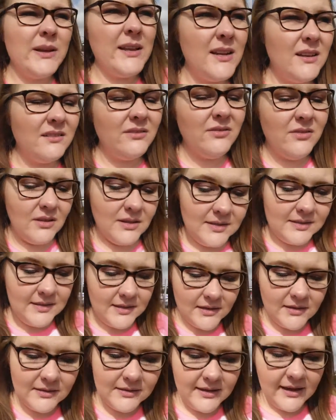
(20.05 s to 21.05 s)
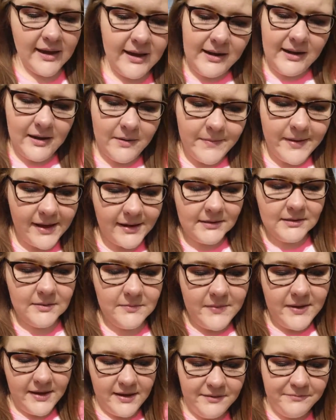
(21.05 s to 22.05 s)
waiting for the sales guy to get back to
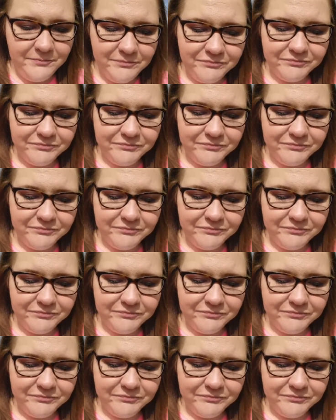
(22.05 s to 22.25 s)
me